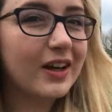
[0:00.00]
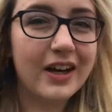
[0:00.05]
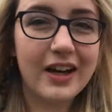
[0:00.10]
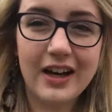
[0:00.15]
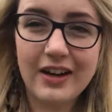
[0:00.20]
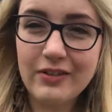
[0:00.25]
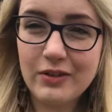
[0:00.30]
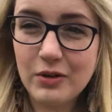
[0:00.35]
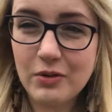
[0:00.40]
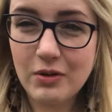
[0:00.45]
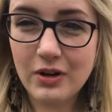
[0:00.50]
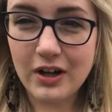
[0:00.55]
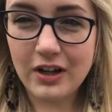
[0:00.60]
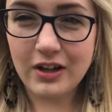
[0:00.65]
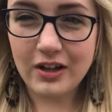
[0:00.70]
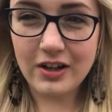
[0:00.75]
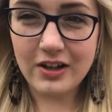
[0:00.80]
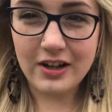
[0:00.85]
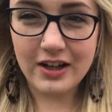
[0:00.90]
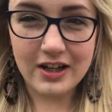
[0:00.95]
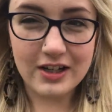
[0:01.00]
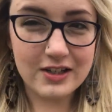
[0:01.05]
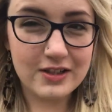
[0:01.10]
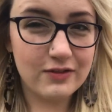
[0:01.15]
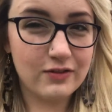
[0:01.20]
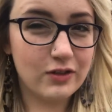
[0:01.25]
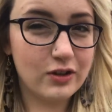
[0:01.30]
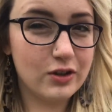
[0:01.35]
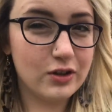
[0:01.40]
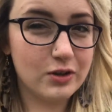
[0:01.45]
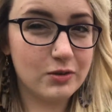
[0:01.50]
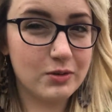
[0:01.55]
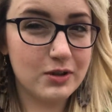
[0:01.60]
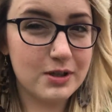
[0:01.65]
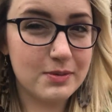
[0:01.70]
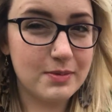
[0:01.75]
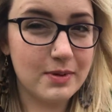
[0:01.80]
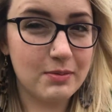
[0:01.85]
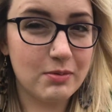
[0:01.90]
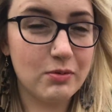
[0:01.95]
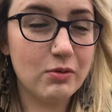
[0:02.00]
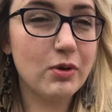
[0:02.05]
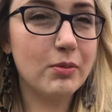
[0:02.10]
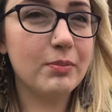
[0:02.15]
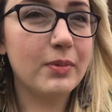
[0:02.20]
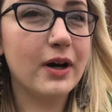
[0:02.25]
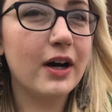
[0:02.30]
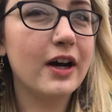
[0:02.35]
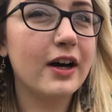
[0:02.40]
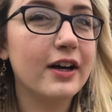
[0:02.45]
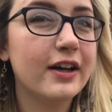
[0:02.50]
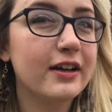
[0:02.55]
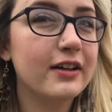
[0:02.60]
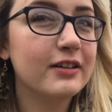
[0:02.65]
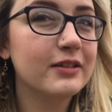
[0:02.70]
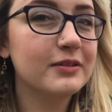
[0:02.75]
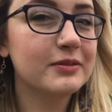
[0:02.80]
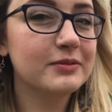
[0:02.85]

I haven't quite learnt how to vlog whilst people walk by.